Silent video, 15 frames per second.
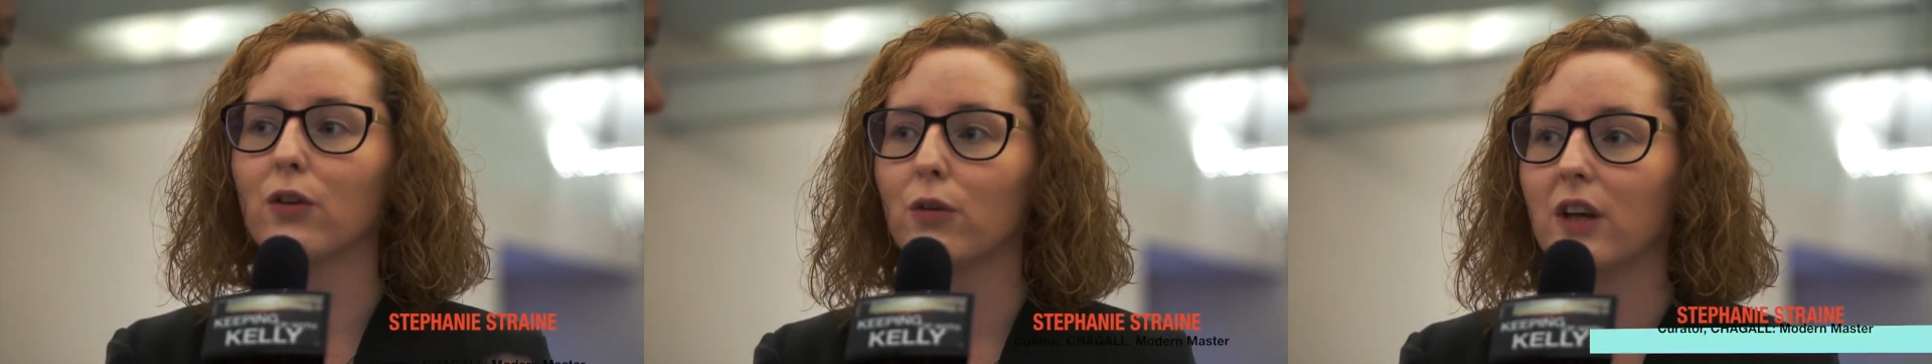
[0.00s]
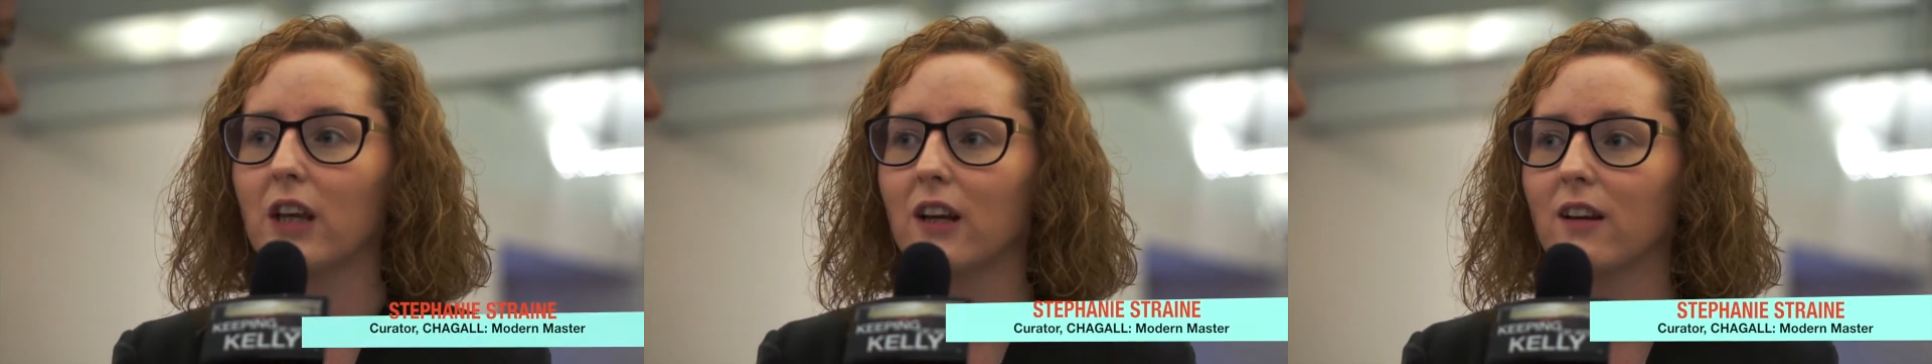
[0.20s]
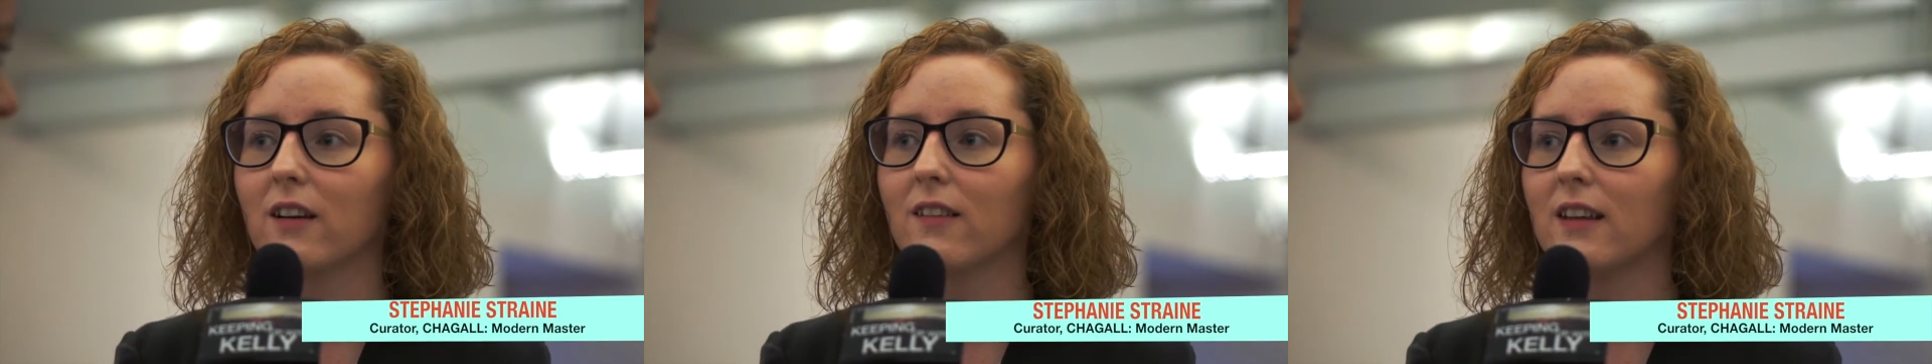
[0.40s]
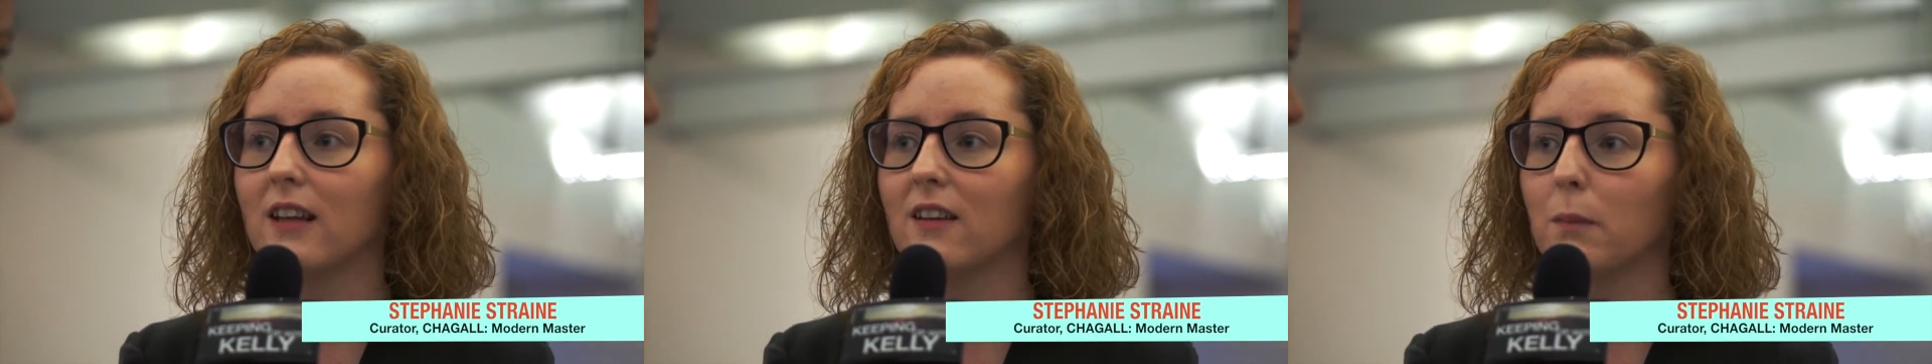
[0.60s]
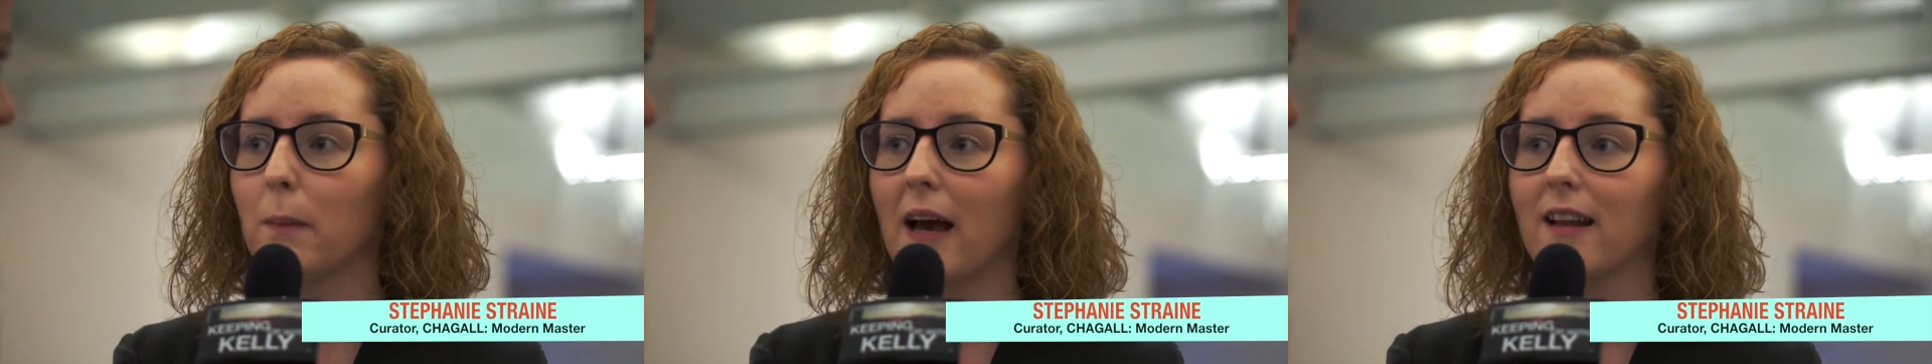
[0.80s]
three years
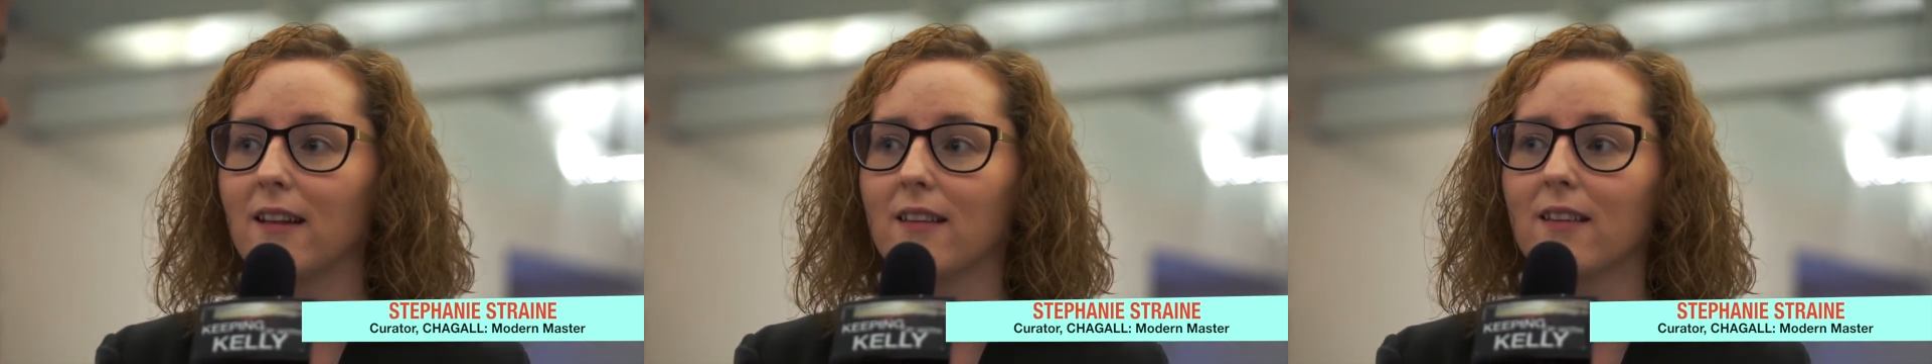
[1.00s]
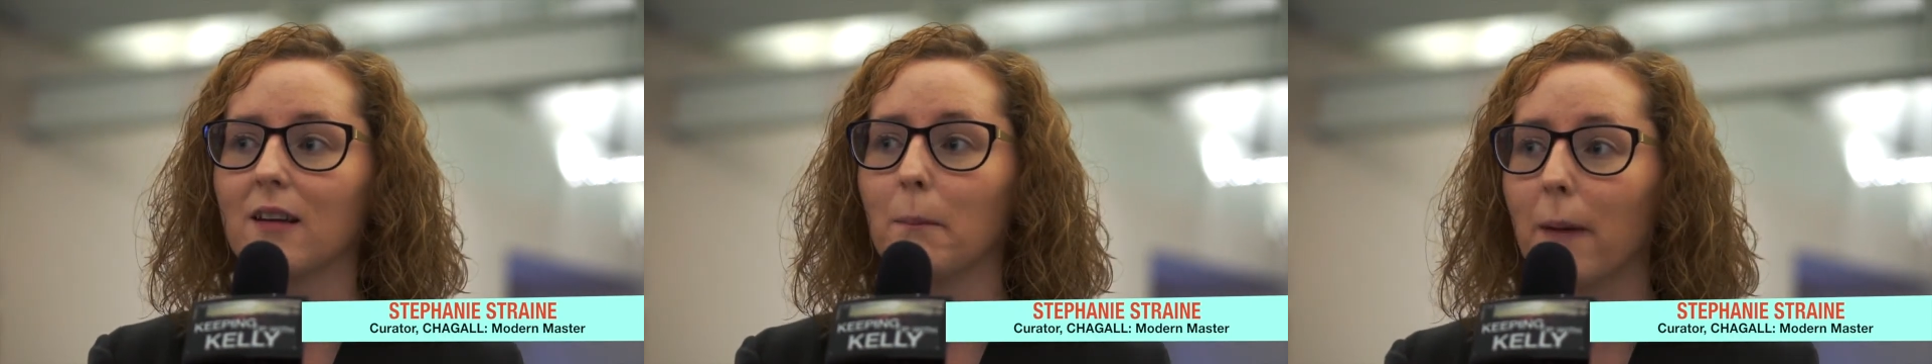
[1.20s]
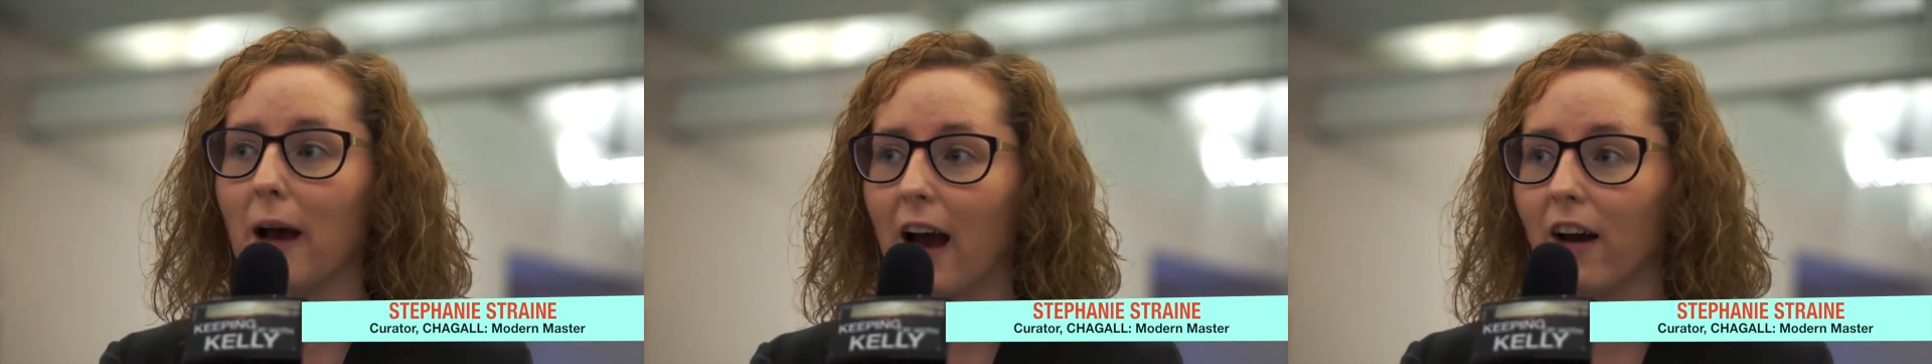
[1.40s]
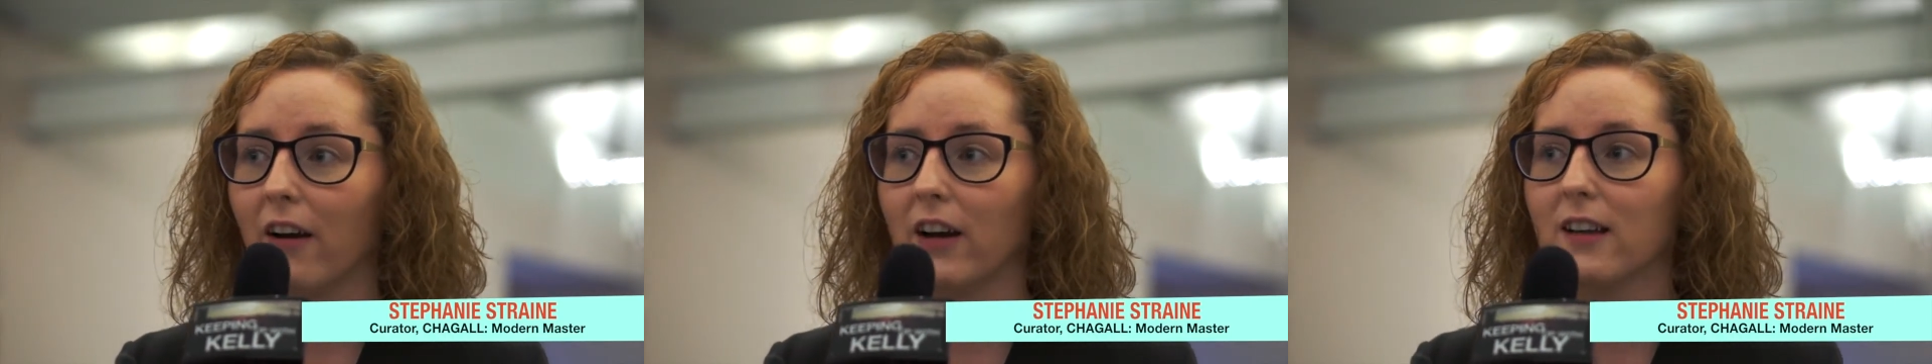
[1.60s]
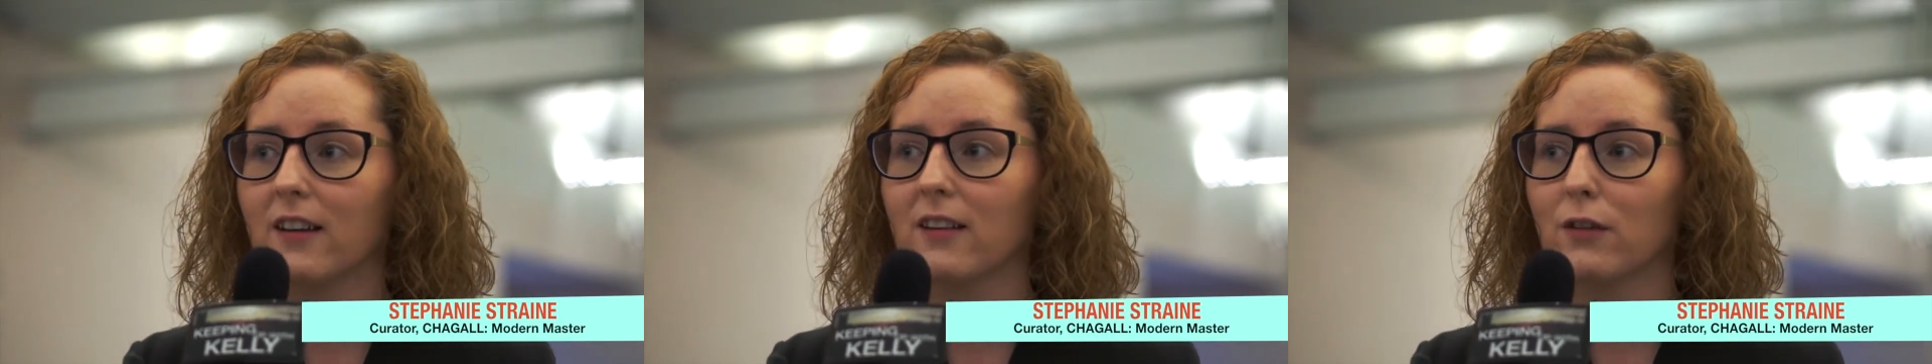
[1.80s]
he spends in
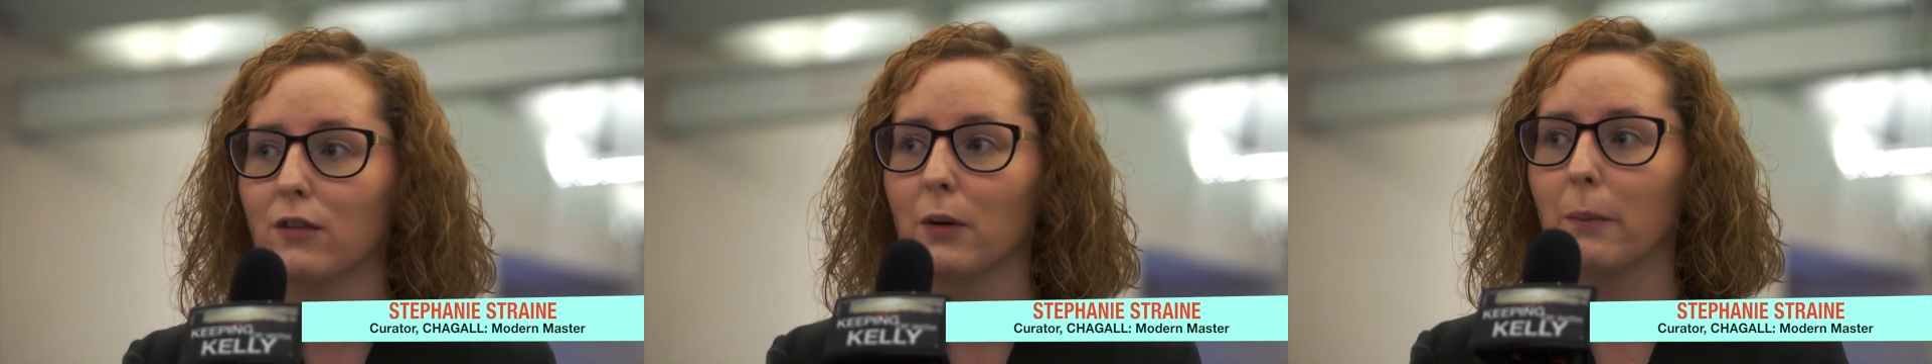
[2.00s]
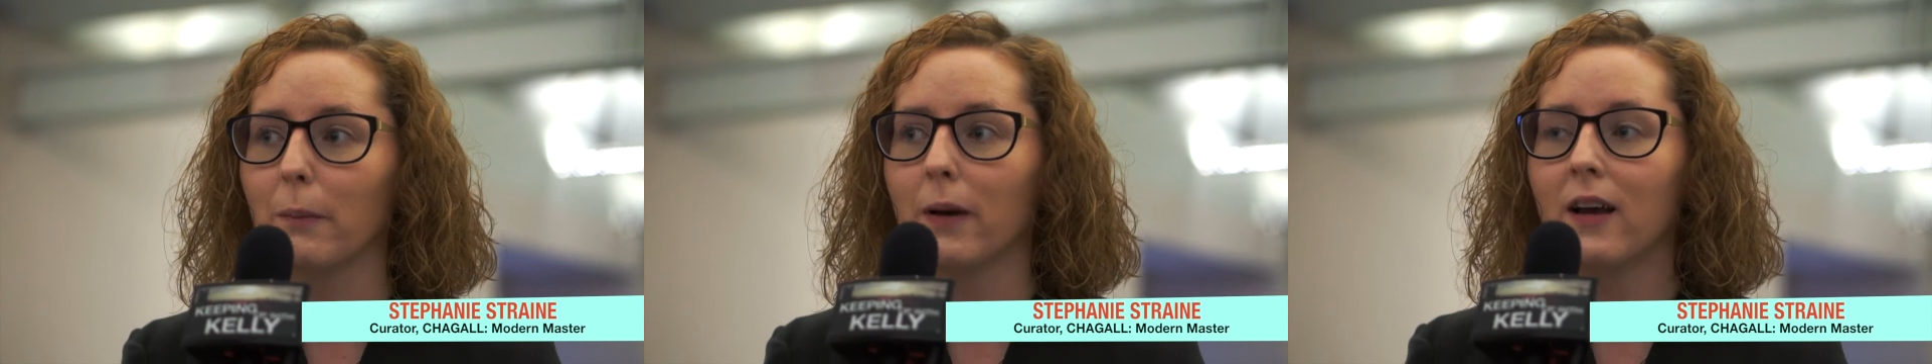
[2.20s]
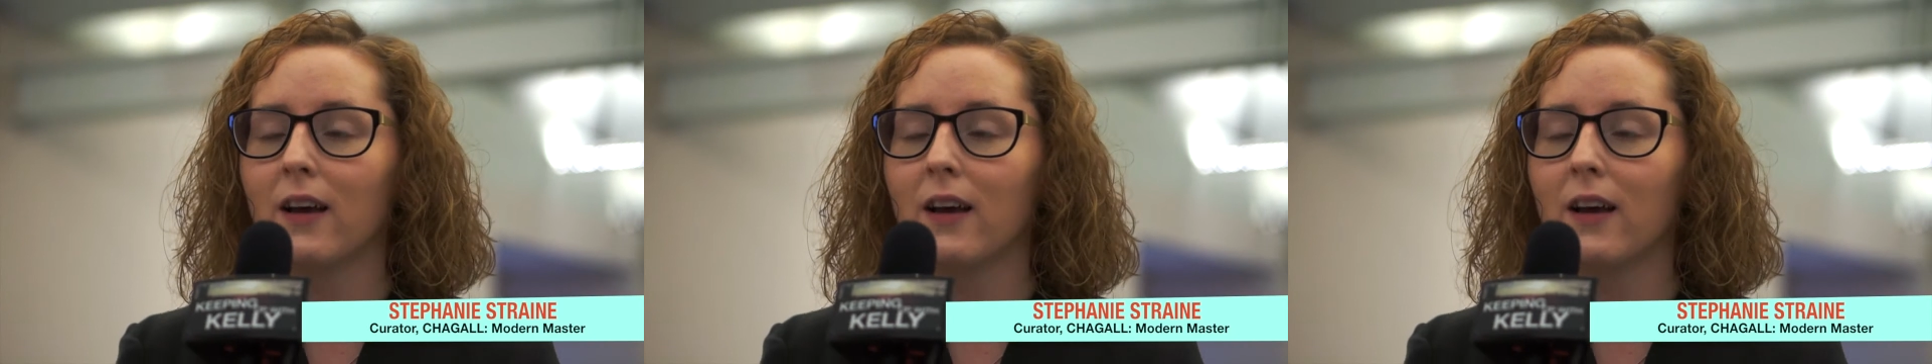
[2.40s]
Paris from